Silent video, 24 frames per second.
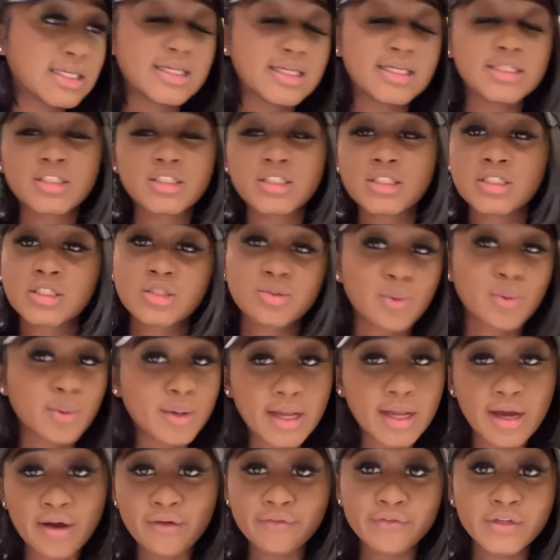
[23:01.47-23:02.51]
and just throwing
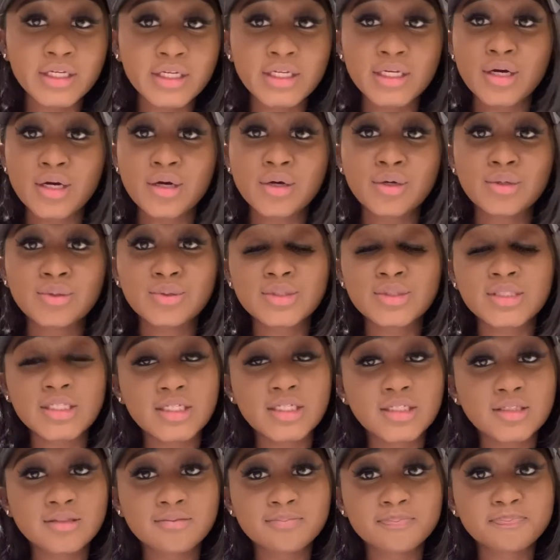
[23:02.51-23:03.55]
out videos
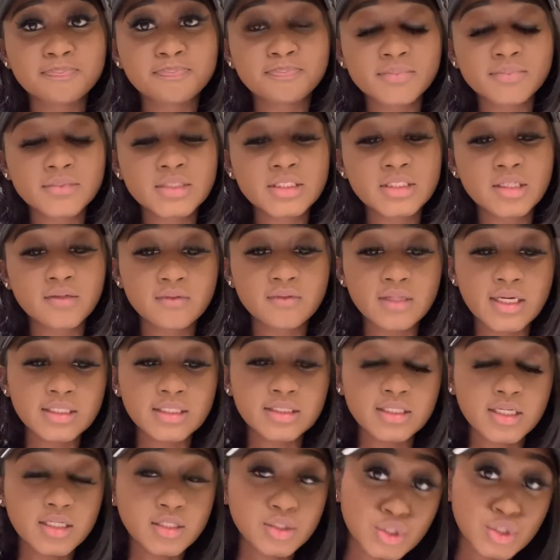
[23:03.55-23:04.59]
and stuff like
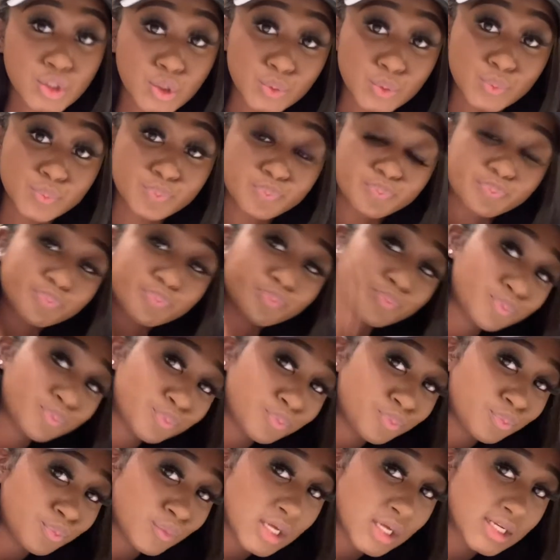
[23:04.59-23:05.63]
that. So
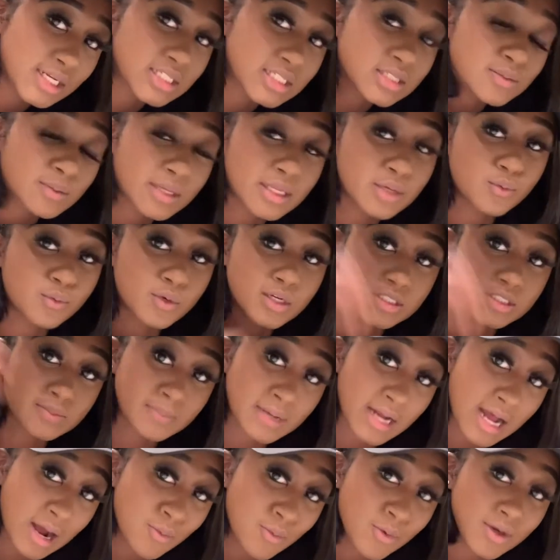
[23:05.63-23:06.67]
that's what he wants.
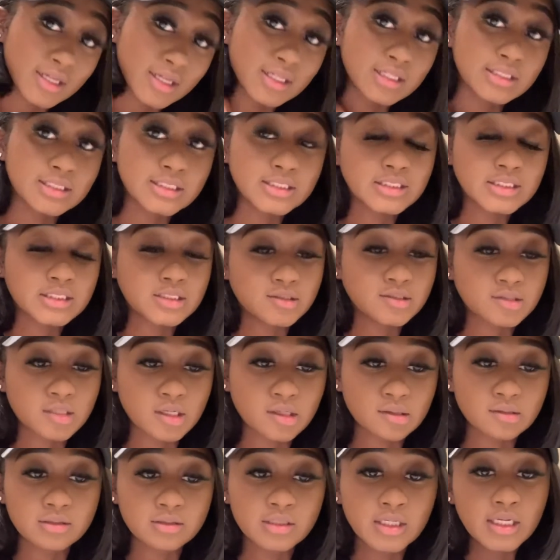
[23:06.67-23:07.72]
But I want to at least, you
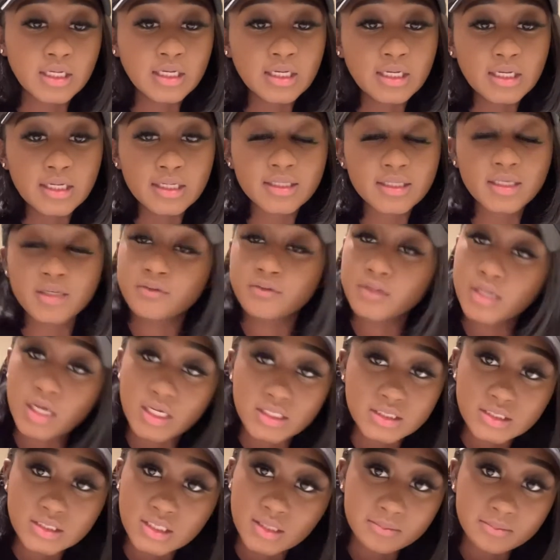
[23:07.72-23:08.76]
know, give y'all
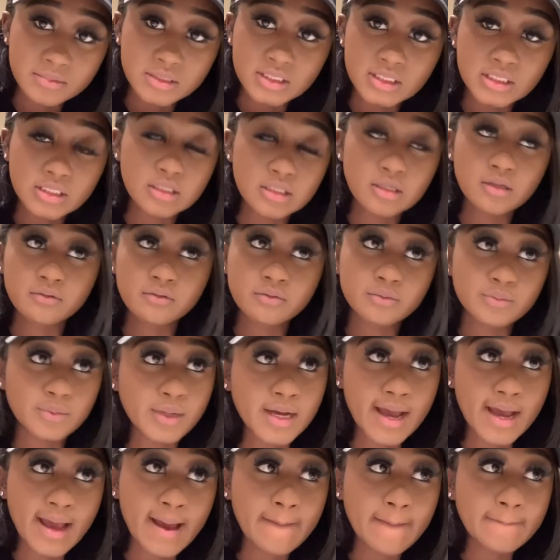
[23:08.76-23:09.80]
something of what
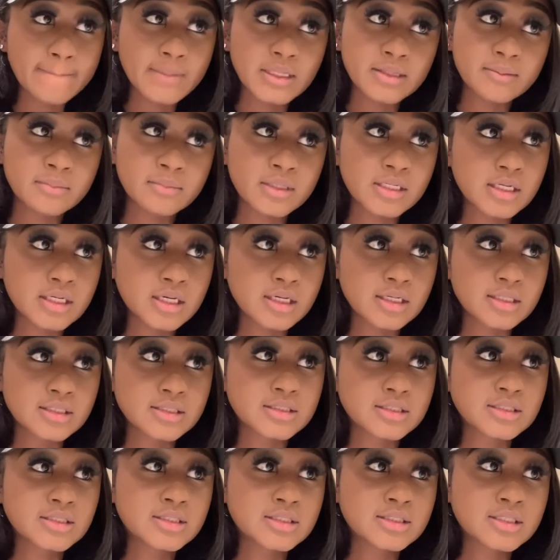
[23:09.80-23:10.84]
happened because,